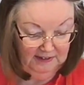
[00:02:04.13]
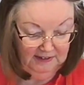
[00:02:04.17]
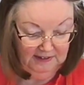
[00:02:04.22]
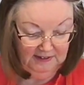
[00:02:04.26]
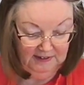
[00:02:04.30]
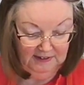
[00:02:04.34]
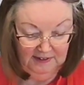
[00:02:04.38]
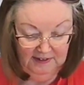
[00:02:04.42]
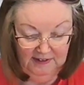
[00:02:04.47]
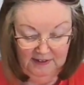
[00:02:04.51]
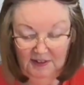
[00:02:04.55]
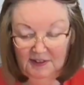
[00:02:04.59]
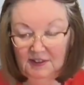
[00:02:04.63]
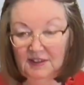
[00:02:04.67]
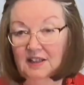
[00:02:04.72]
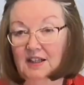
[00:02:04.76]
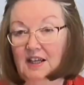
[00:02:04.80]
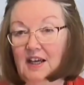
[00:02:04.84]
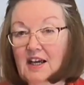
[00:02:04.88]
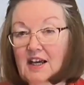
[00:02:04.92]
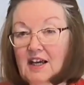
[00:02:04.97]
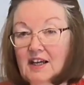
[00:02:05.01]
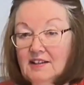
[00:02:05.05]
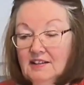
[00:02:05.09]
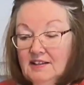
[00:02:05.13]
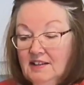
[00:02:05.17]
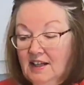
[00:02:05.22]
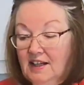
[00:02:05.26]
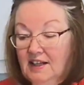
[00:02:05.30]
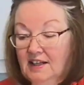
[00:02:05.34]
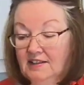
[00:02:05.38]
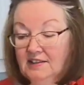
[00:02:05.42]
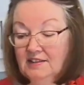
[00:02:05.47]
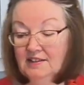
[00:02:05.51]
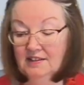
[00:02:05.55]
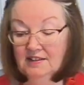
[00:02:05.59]
So I'm going to add
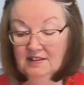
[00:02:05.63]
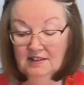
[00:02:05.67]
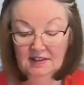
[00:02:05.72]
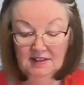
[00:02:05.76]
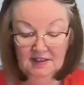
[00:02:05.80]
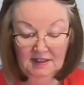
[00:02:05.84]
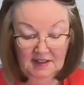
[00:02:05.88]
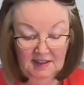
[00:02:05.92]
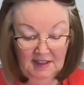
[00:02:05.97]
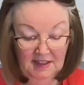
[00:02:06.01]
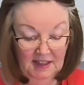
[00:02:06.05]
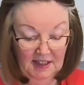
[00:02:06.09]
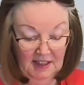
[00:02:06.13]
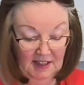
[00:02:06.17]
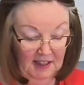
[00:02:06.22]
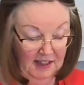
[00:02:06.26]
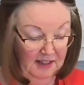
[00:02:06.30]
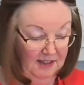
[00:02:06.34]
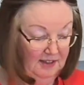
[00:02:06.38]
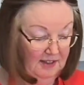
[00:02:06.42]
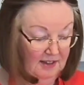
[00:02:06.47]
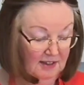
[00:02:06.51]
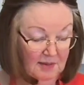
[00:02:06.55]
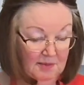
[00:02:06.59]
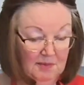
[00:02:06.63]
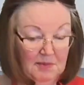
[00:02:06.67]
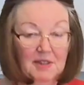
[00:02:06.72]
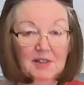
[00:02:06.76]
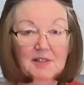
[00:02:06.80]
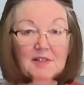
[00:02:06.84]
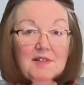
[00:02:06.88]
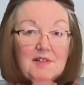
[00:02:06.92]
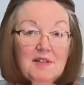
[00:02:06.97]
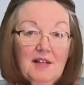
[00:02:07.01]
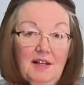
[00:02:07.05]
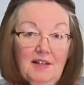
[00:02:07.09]
that and
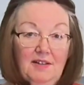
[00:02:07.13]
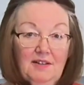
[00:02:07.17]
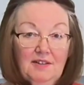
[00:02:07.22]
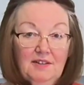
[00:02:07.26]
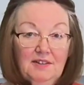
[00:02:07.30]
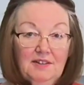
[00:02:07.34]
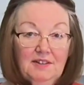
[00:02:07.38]
mix that all